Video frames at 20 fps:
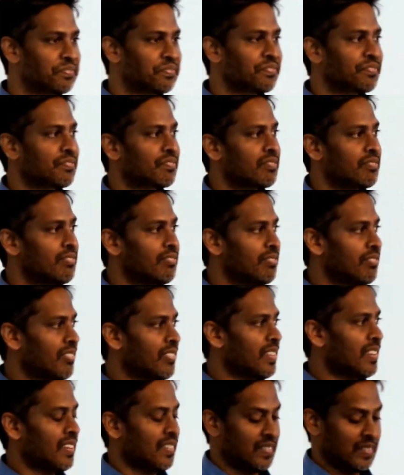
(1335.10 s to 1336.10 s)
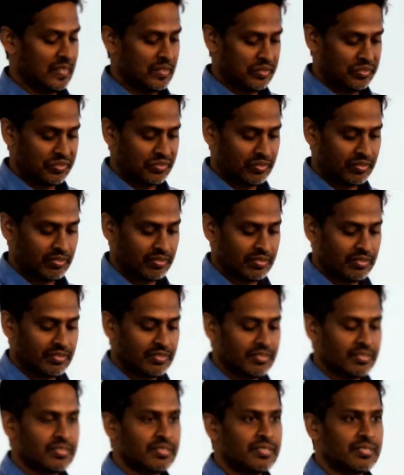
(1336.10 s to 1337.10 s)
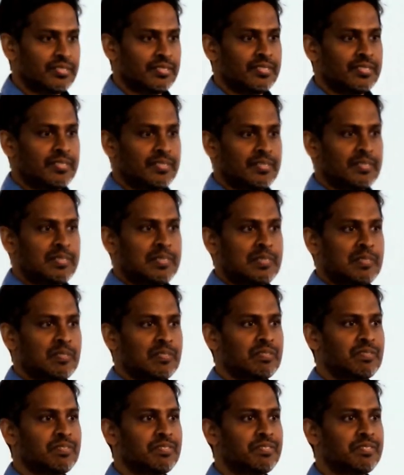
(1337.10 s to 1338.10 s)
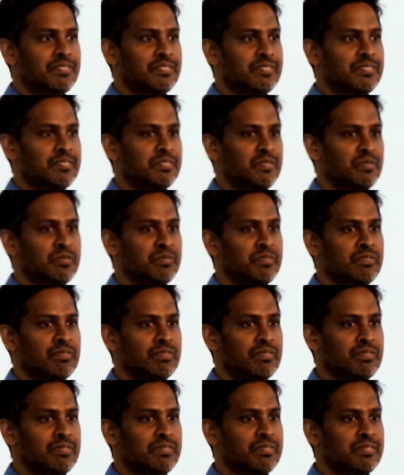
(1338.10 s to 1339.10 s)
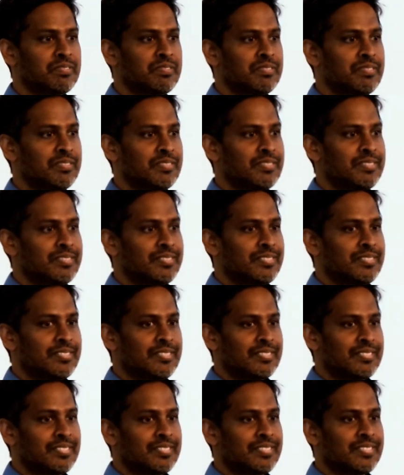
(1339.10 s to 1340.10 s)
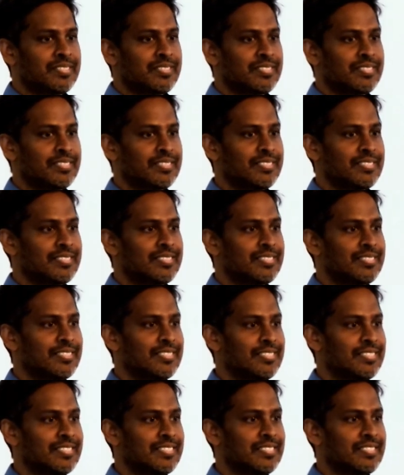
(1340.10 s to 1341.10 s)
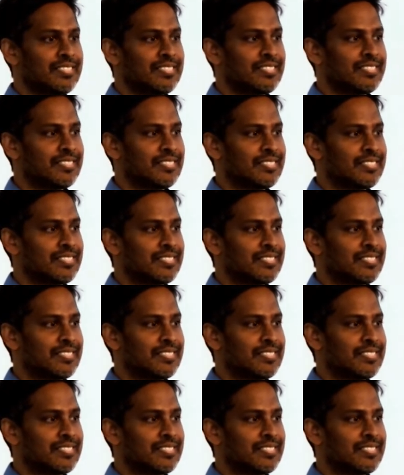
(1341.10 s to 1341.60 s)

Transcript: [no speech]